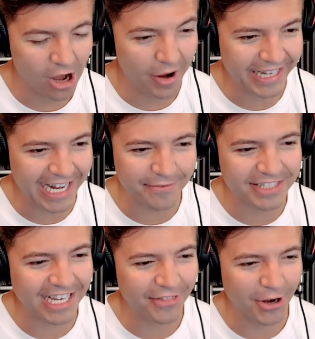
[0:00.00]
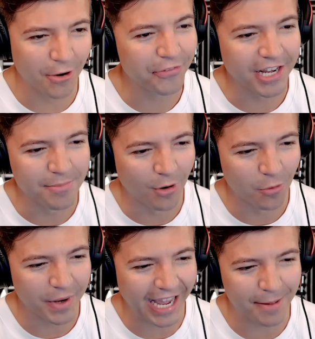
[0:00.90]
Oh, I can't even see the earth anymore.
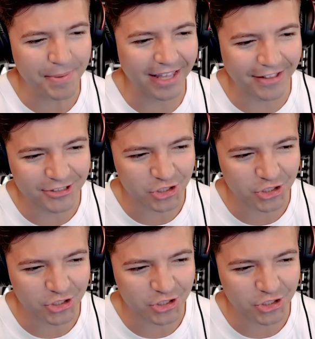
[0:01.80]
We gotta be in the